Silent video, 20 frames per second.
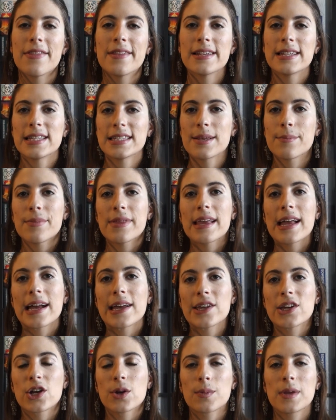This is something I
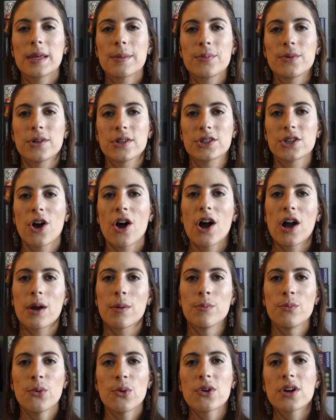hear people talk
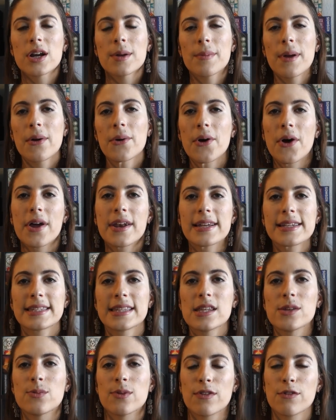more about,
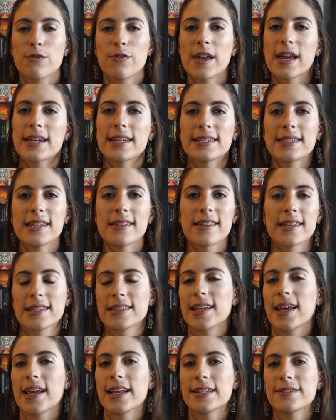honestly, with fantasy than
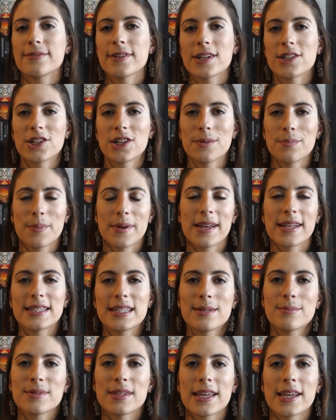science fiction, but it
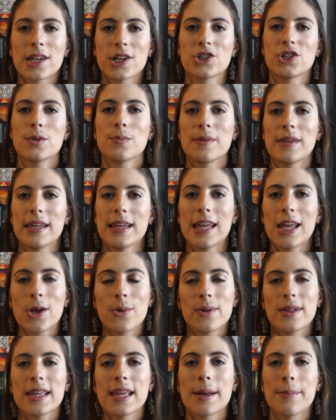seems like it should be
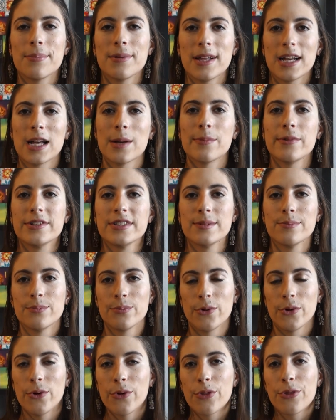equally applicable to
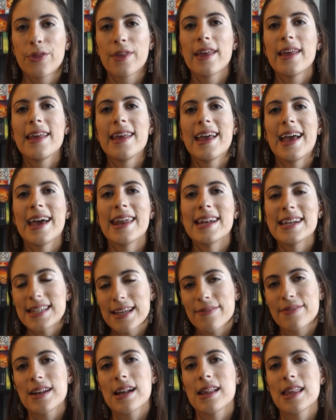both, and it
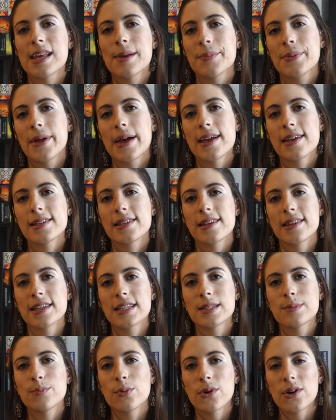definitely applies to
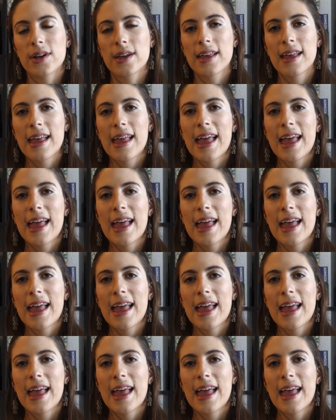this book.